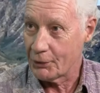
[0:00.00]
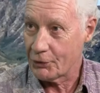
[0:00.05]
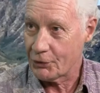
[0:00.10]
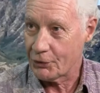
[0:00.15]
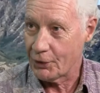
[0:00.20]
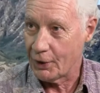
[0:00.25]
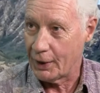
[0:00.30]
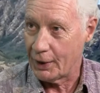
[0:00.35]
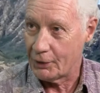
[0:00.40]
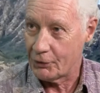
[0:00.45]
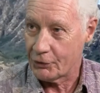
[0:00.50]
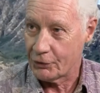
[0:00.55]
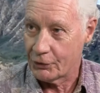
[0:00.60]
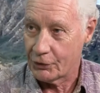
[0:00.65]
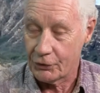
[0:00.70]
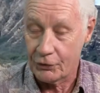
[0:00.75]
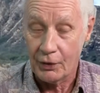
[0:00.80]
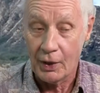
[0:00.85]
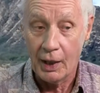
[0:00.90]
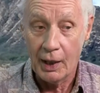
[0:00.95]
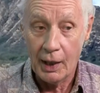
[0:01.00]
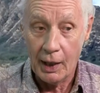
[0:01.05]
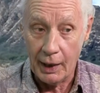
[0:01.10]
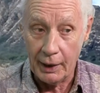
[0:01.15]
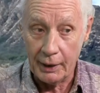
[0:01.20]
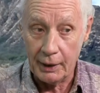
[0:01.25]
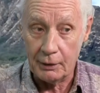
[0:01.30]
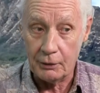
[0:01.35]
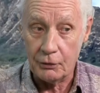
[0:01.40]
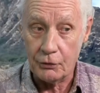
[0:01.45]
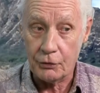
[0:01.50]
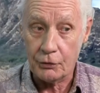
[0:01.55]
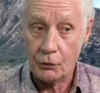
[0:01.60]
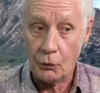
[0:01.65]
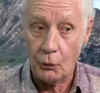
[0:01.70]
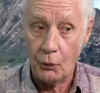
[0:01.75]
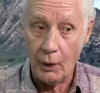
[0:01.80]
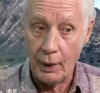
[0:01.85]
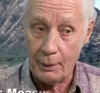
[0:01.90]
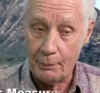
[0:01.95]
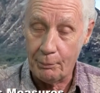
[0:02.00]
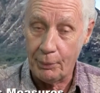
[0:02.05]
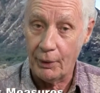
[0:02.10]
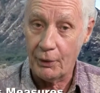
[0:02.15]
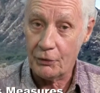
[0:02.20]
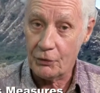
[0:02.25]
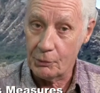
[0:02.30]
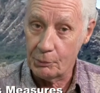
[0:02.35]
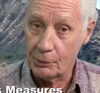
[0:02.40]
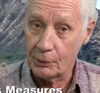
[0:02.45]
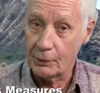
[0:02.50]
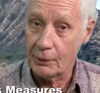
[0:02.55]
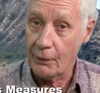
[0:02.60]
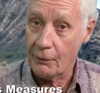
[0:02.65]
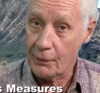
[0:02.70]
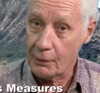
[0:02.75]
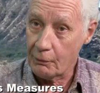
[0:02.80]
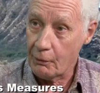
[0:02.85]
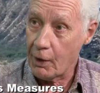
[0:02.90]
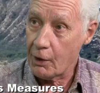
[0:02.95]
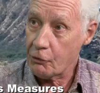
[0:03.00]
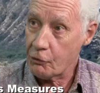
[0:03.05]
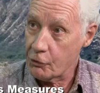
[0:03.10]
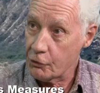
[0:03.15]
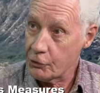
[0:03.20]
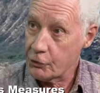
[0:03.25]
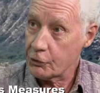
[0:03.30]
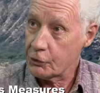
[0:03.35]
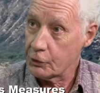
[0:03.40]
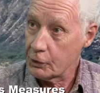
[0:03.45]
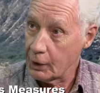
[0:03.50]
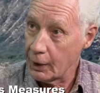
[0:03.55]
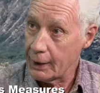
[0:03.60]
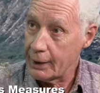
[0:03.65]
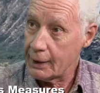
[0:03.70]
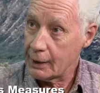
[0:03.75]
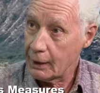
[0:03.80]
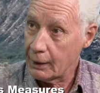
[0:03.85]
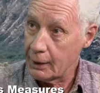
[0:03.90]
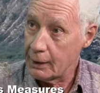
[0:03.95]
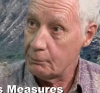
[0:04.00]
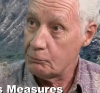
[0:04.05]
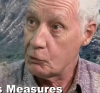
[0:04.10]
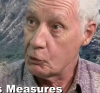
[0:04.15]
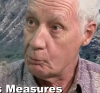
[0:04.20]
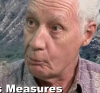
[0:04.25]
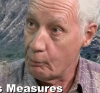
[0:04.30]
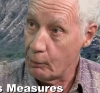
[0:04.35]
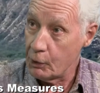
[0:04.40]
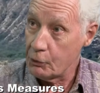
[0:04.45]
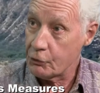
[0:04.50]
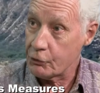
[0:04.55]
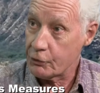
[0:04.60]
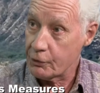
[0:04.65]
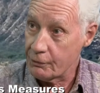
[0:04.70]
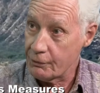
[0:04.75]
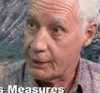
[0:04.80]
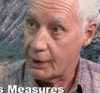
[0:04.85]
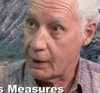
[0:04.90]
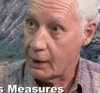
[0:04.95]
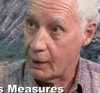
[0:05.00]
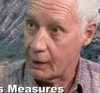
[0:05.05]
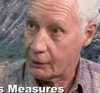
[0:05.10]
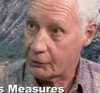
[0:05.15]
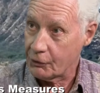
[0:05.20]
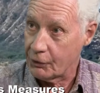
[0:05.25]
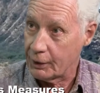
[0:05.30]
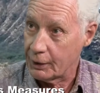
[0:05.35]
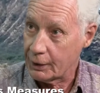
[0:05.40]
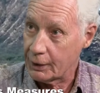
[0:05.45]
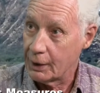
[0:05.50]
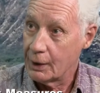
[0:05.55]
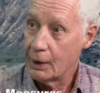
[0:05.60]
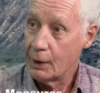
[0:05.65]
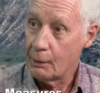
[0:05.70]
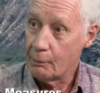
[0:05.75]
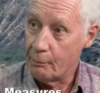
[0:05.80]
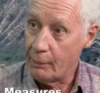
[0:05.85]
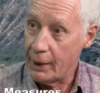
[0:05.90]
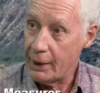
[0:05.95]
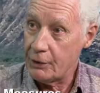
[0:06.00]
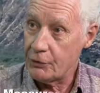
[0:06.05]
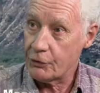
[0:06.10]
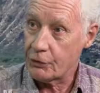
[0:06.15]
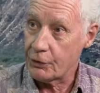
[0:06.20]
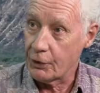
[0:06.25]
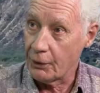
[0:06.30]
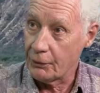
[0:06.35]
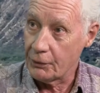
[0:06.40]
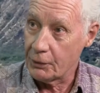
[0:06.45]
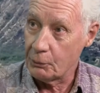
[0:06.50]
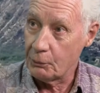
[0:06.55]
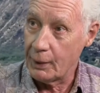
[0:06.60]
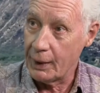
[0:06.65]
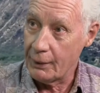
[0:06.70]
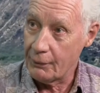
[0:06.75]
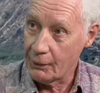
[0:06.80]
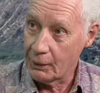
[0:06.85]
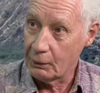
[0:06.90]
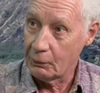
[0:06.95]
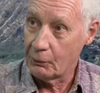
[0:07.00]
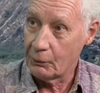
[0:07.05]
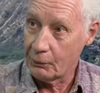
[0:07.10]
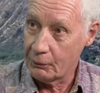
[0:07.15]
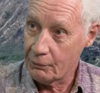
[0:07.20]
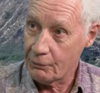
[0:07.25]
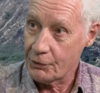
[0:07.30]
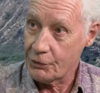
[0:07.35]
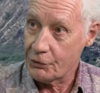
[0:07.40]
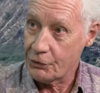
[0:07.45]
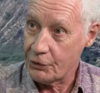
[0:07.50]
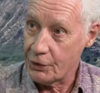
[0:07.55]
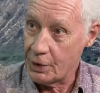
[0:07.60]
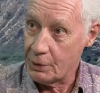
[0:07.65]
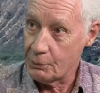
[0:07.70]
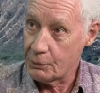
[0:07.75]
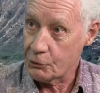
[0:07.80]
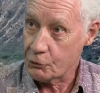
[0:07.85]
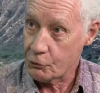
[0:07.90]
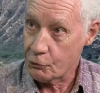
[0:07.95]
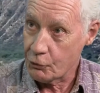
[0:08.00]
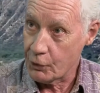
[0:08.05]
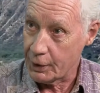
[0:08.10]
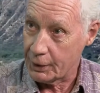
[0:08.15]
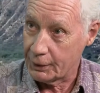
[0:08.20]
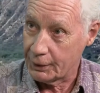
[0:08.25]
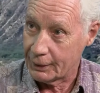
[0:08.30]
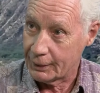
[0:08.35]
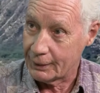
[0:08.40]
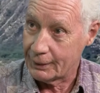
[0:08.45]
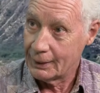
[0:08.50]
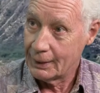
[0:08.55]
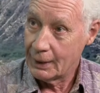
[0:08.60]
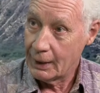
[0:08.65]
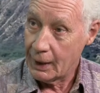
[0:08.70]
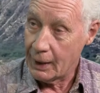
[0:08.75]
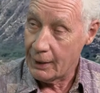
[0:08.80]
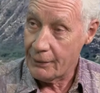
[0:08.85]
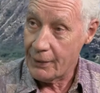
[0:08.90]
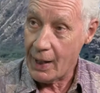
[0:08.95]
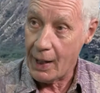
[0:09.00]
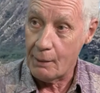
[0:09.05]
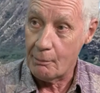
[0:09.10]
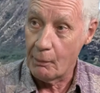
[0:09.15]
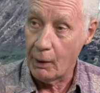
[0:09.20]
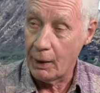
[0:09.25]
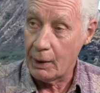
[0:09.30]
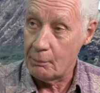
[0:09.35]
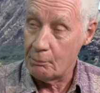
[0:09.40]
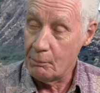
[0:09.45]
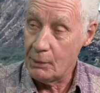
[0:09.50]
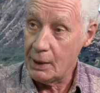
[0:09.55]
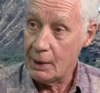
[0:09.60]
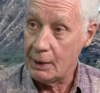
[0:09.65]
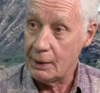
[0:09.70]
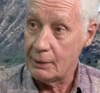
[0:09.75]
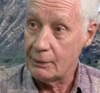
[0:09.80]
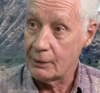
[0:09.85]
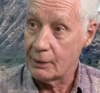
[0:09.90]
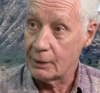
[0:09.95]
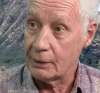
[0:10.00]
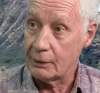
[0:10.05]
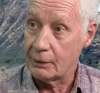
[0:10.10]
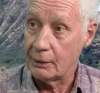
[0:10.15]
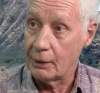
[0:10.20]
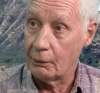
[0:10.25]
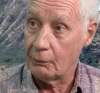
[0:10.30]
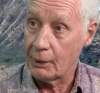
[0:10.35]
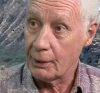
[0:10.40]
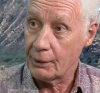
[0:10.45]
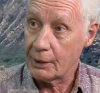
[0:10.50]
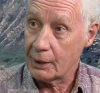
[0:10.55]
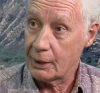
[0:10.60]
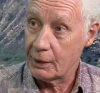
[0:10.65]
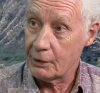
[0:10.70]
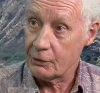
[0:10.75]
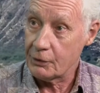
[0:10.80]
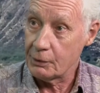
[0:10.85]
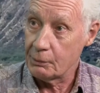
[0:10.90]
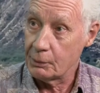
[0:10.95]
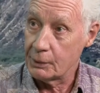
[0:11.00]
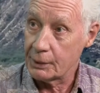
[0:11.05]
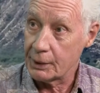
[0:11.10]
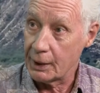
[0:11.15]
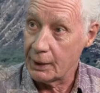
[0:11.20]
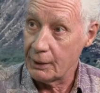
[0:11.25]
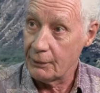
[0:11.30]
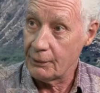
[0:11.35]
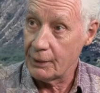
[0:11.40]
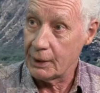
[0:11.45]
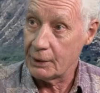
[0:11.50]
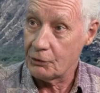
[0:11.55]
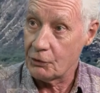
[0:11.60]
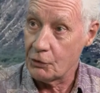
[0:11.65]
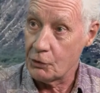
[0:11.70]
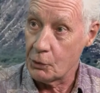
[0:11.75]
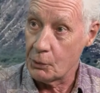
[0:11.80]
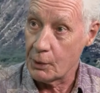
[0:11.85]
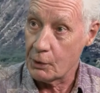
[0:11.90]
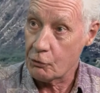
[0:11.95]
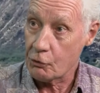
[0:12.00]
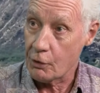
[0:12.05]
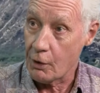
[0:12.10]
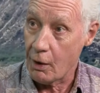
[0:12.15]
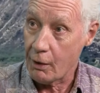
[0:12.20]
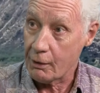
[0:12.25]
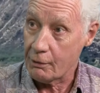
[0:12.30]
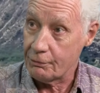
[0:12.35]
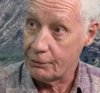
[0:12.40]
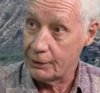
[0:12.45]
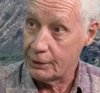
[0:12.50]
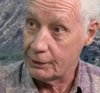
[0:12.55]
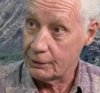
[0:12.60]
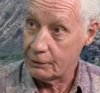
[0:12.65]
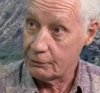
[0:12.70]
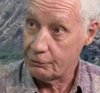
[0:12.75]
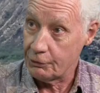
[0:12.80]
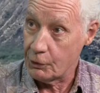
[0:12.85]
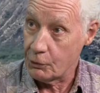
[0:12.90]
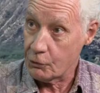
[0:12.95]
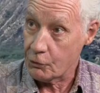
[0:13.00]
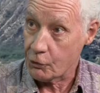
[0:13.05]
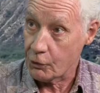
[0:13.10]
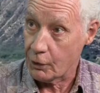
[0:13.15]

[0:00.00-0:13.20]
sciences. Yeah. And it's quite possible that the Russians could lay claim Whoa. to most of the Arctic based on the way the law of the sea was written. Yeah. And that might mean that no other country will get in there to do oceanography in the future.